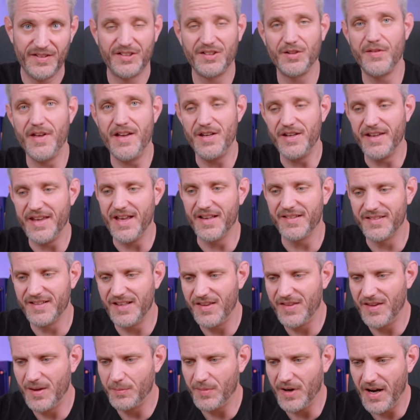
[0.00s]
so that you can't see
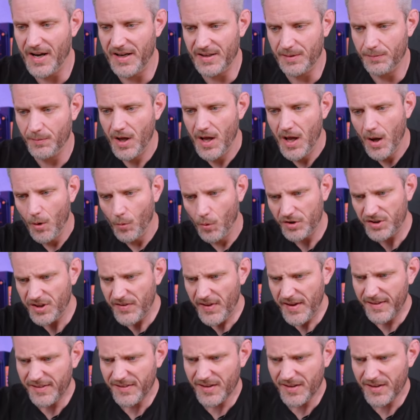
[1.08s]
anything behind him, which I think